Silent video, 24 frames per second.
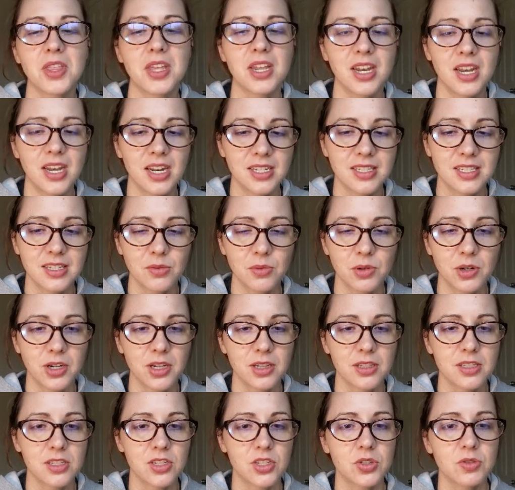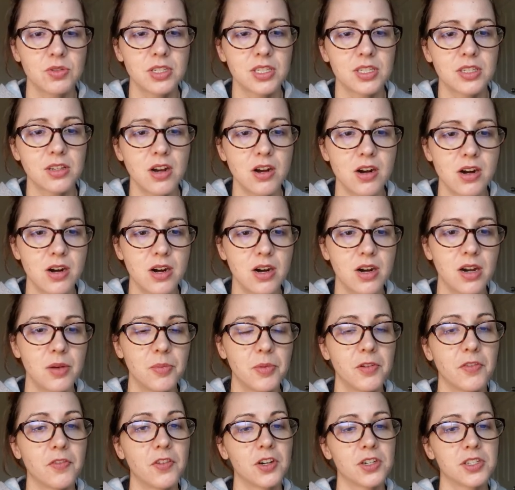then I said we're going to listen to a song,
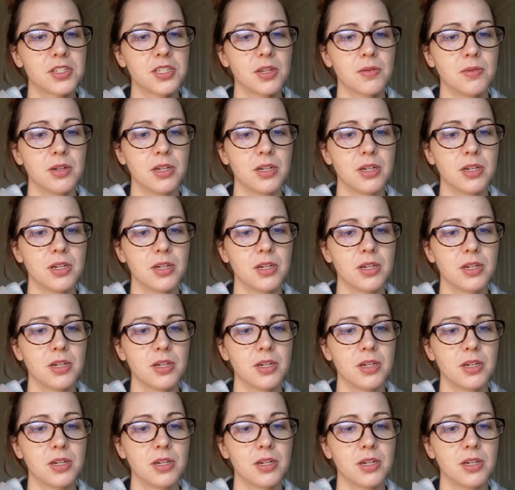but first I